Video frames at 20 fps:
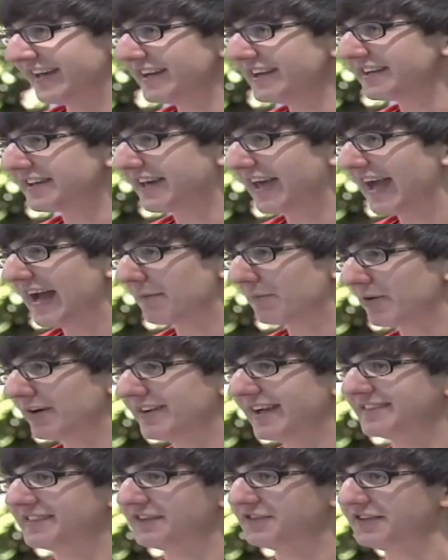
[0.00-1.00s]
it, Cameron,"
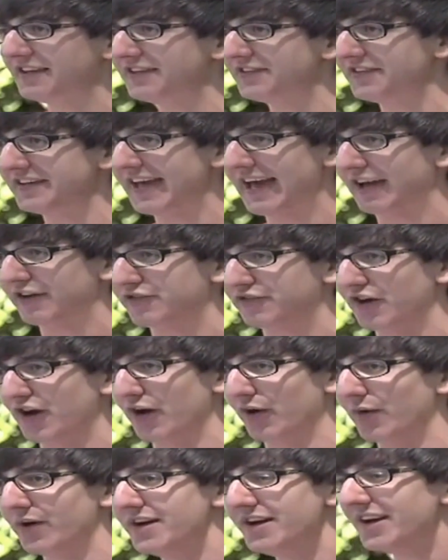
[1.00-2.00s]
at the DZX
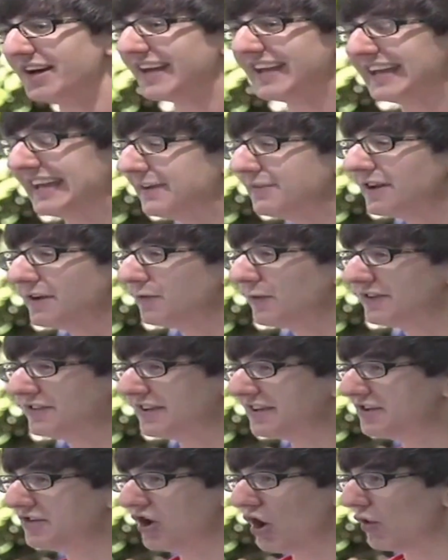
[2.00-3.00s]
show, even if we
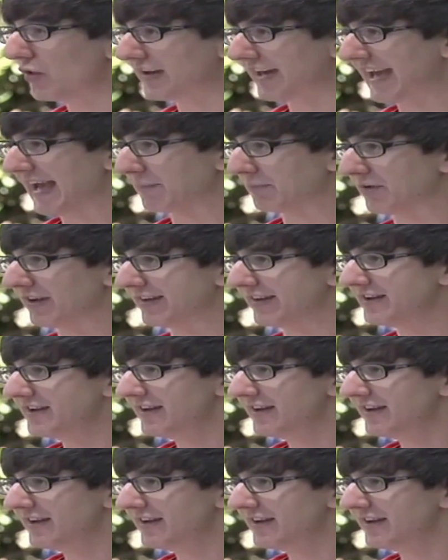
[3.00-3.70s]
didn't know Cameron.